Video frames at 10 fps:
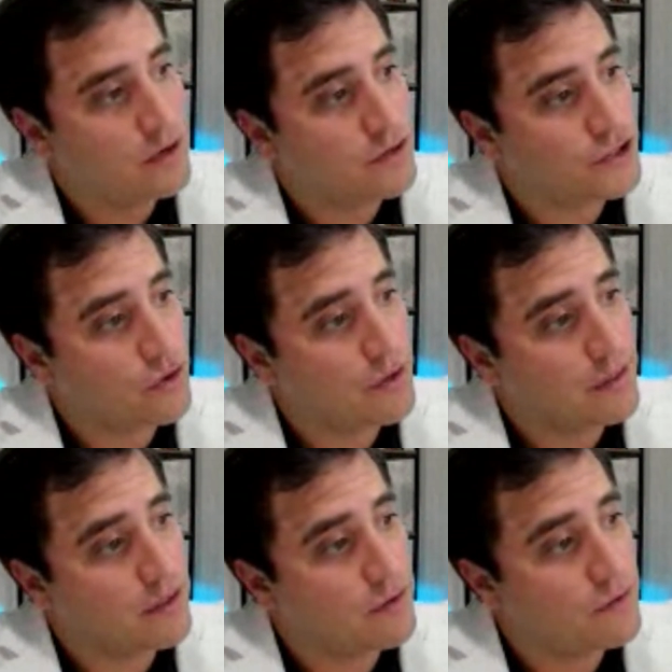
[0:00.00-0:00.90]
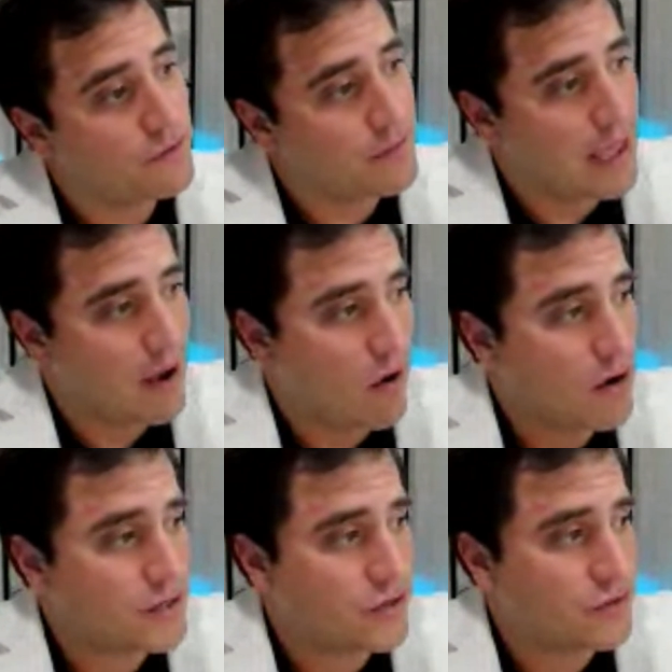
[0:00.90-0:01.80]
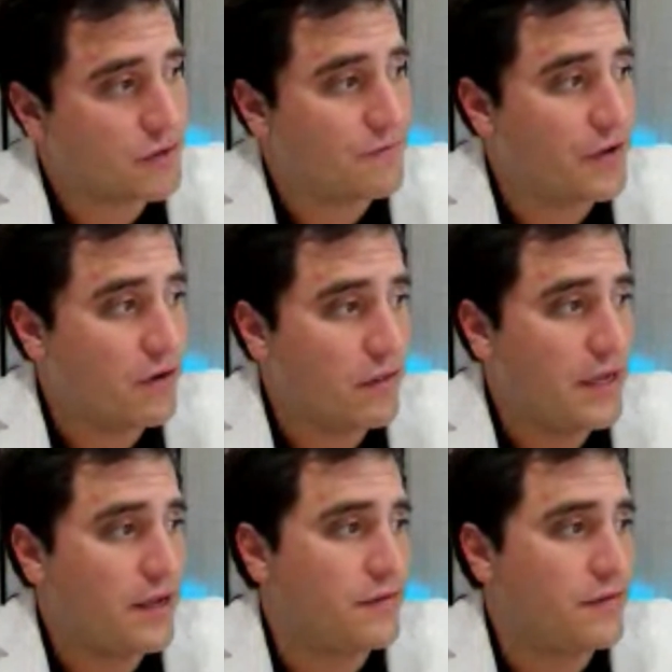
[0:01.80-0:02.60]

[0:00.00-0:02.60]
showing the use that RSO severely